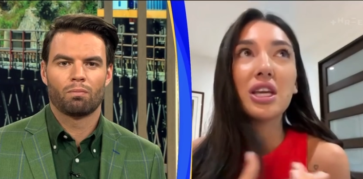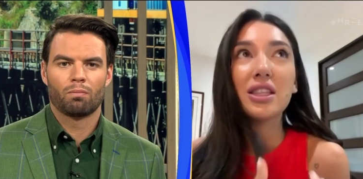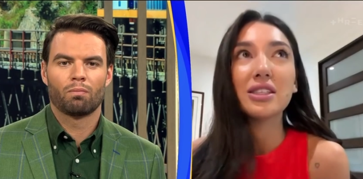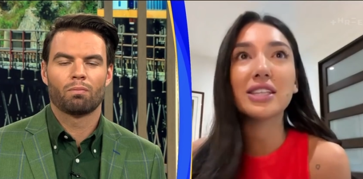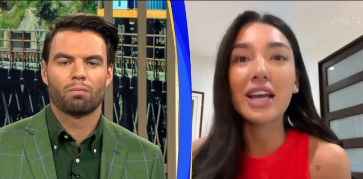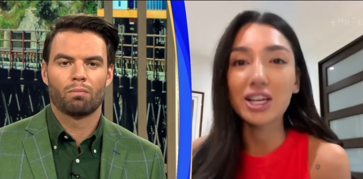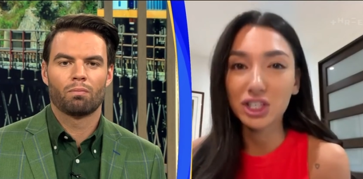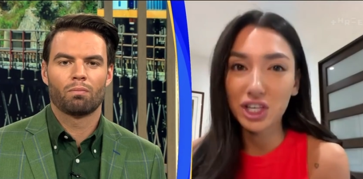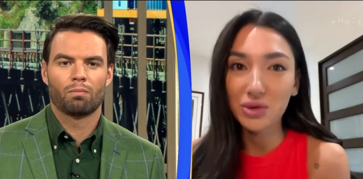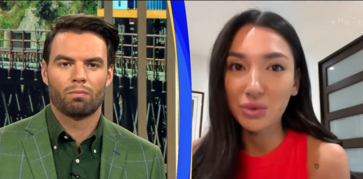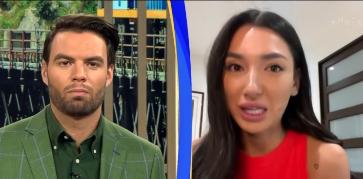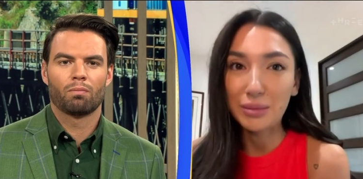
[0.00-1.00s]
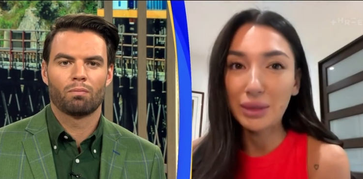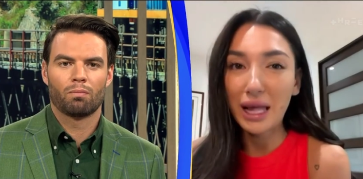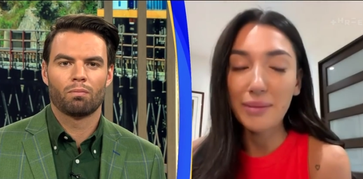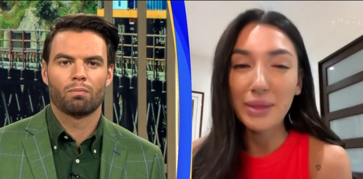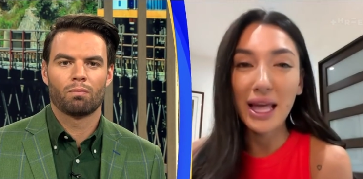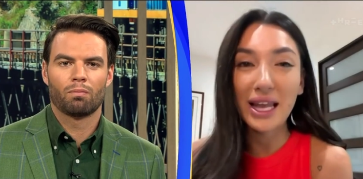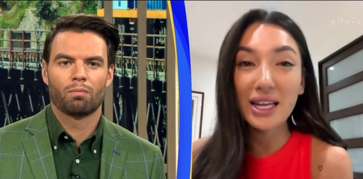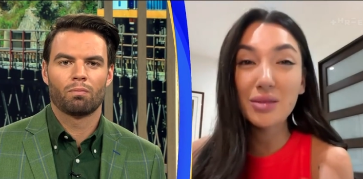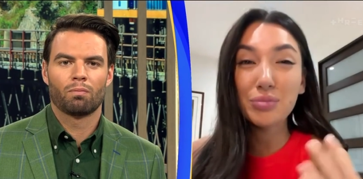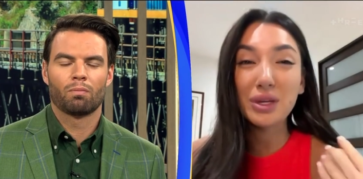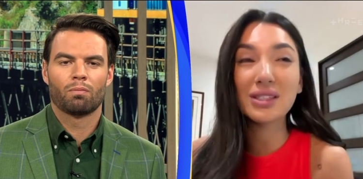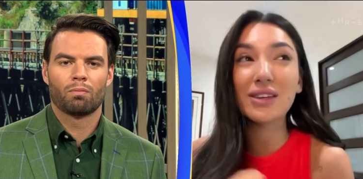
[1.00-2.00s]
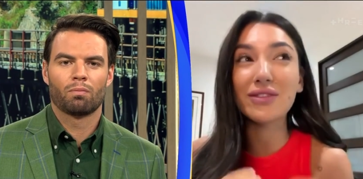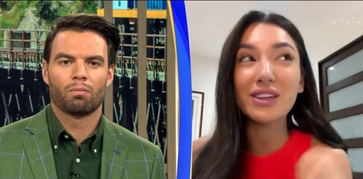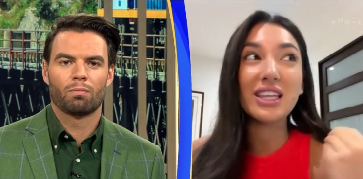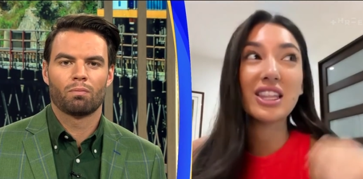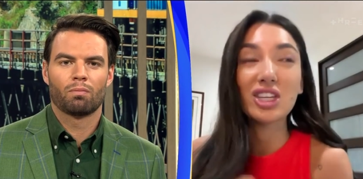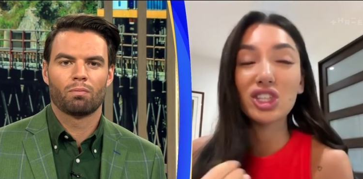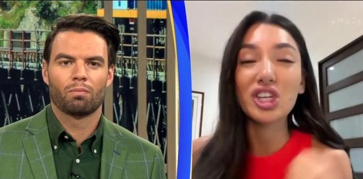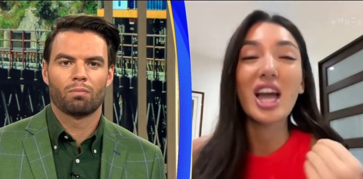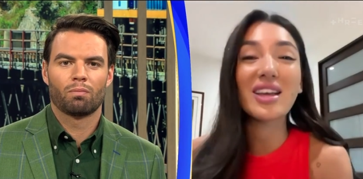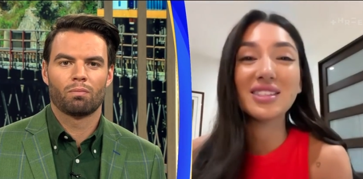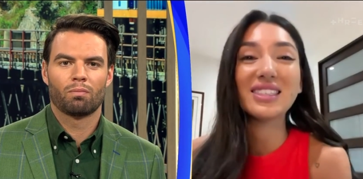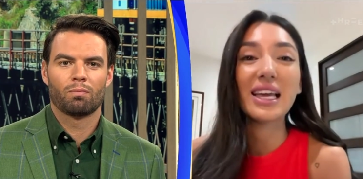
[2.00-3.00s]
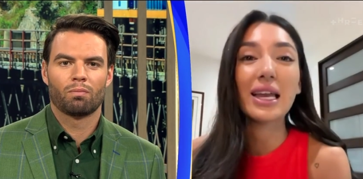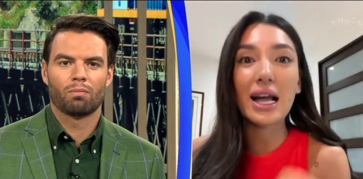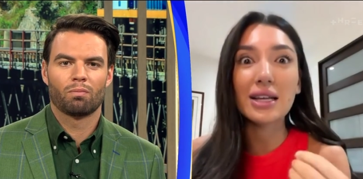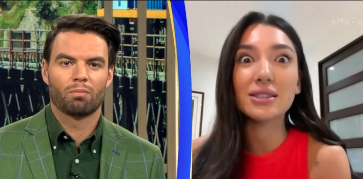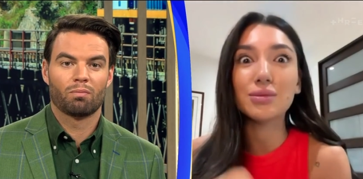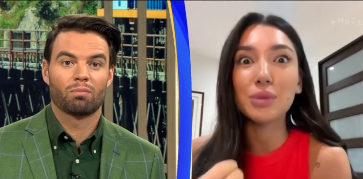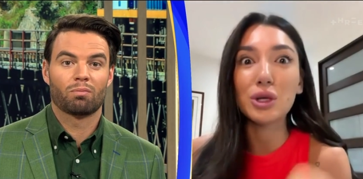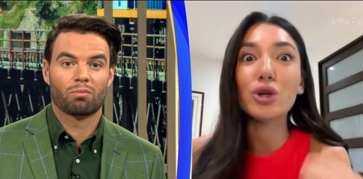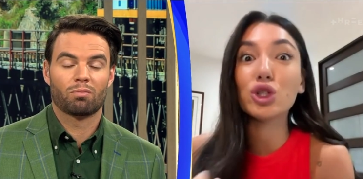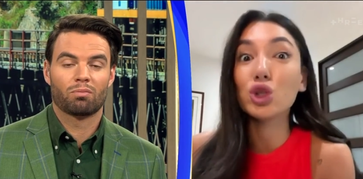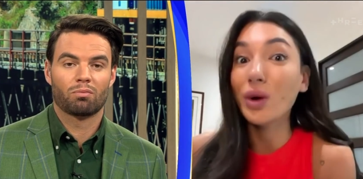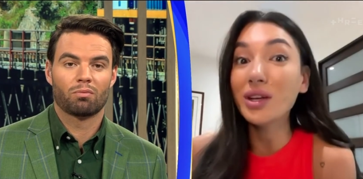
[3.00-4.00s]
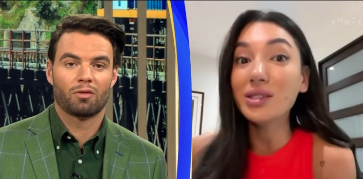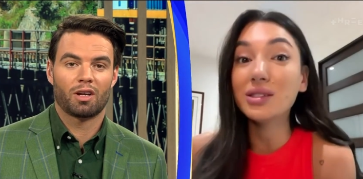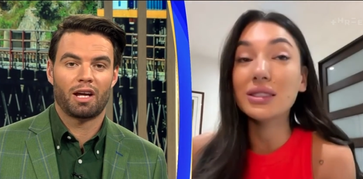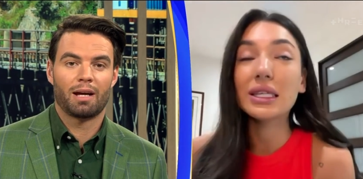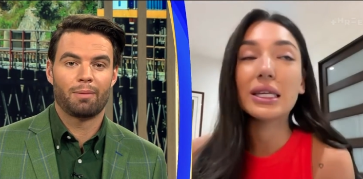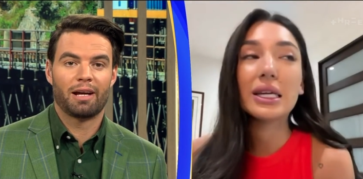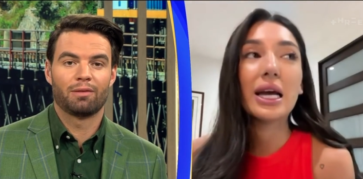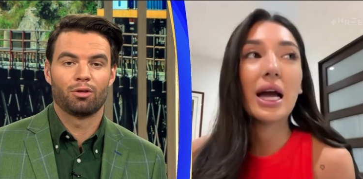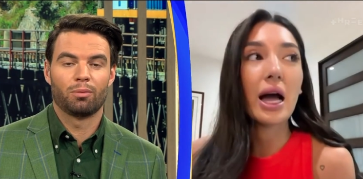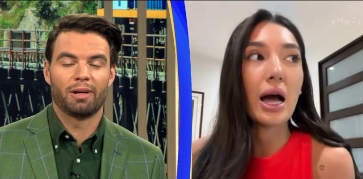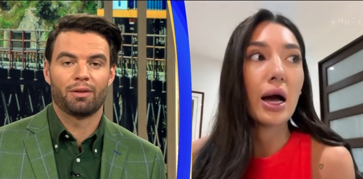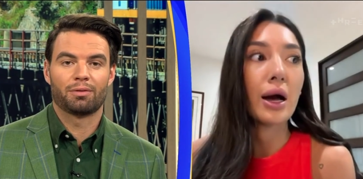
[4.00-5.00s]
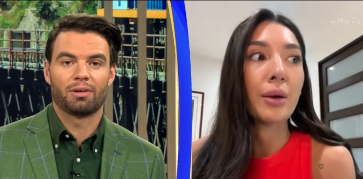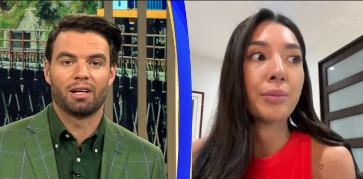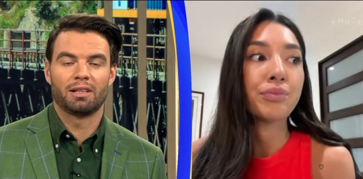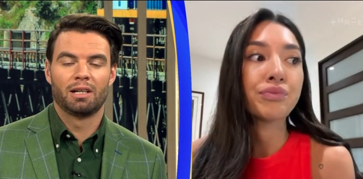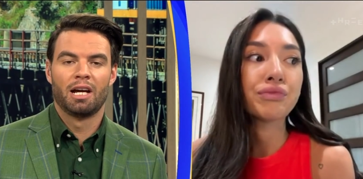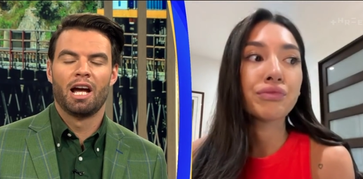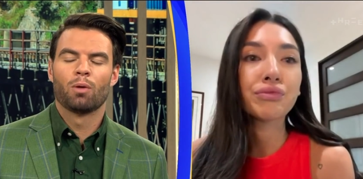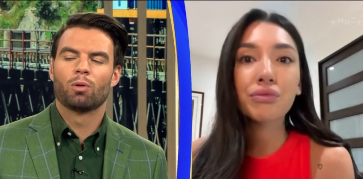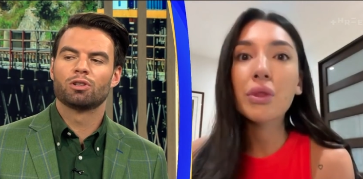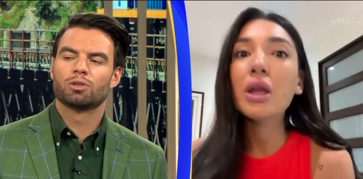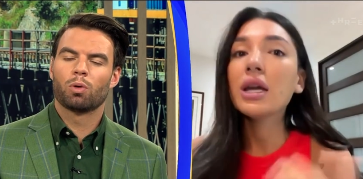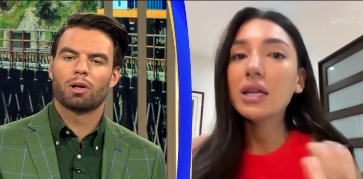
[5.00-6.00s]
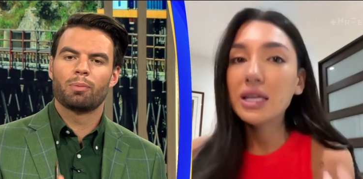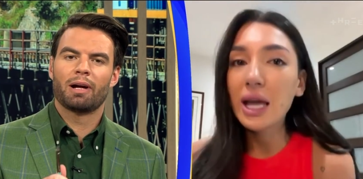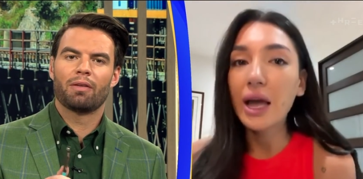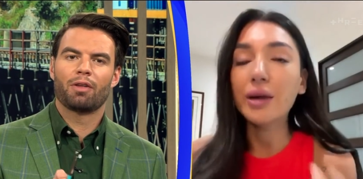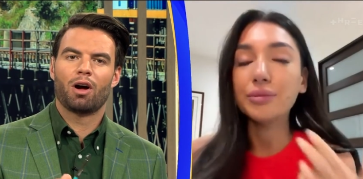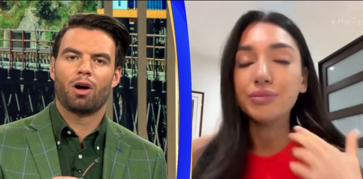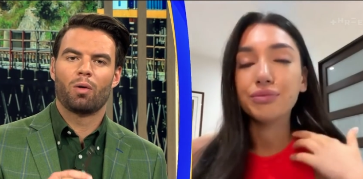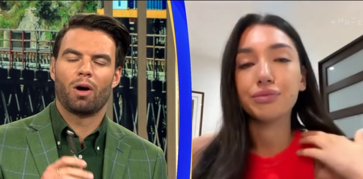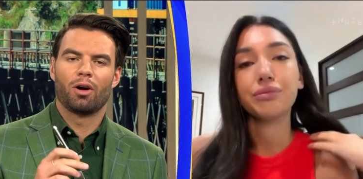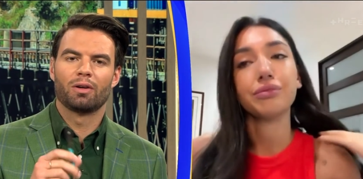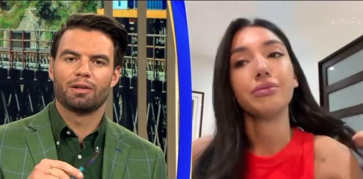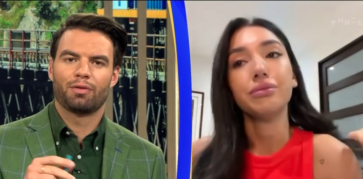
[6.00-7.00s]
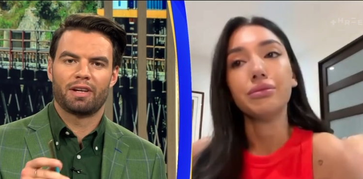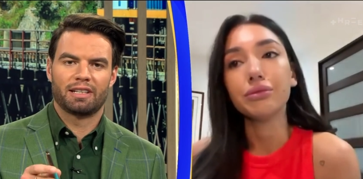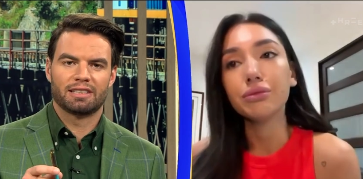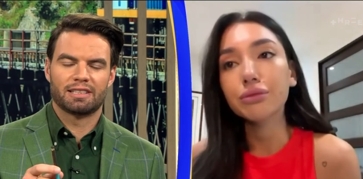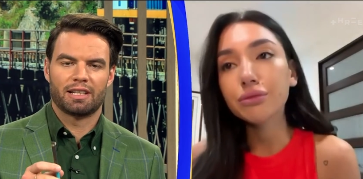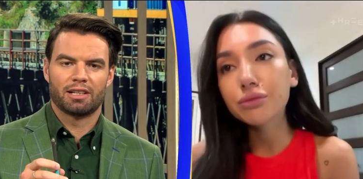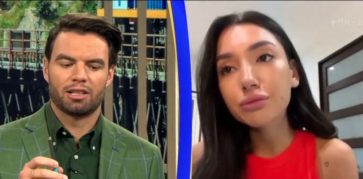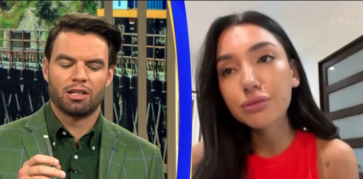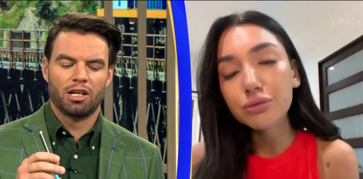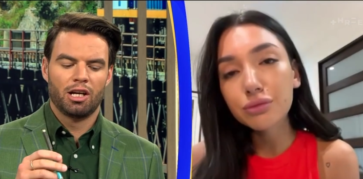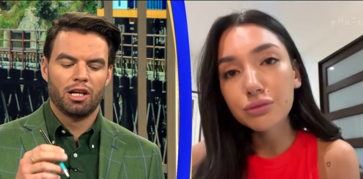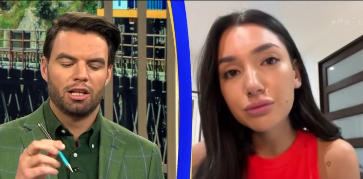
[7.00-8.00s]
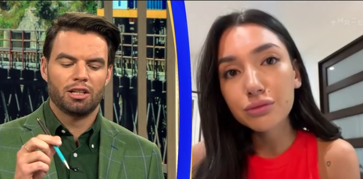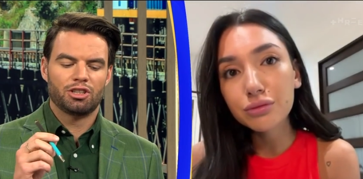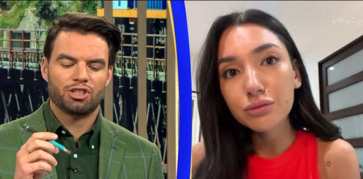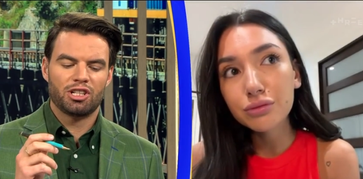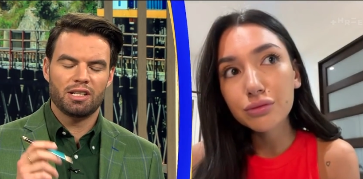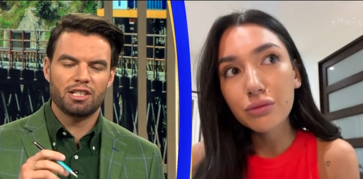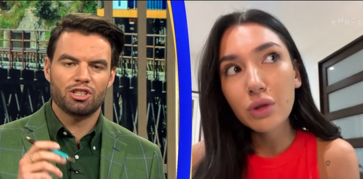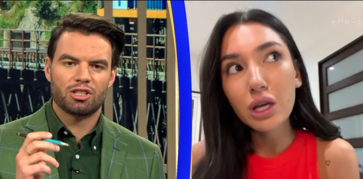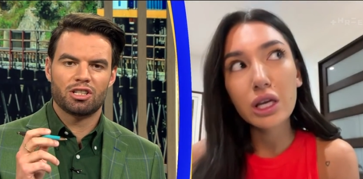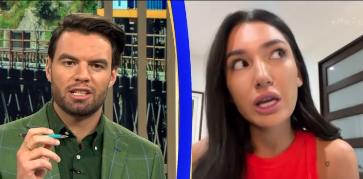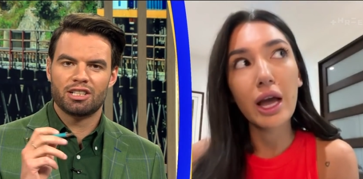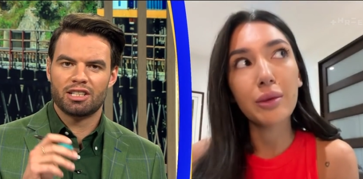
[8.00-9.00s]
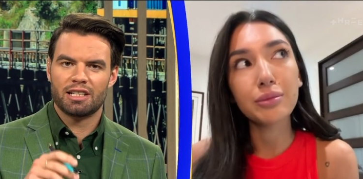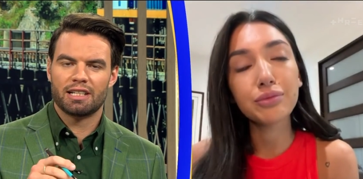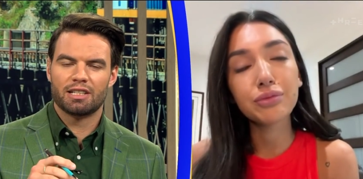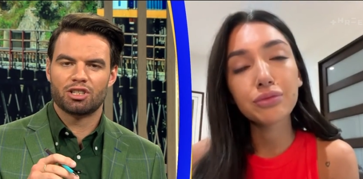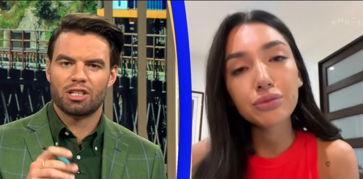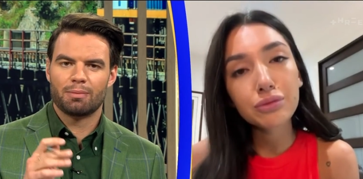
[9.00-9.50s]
Speaker 1: in this case she can really blame the edit because everything that she has said has been her choice. It
Speaker 2: came out of her uh, mouth, right? What, what about yeah. the whole OnlyFans thing? She, she yeah. said she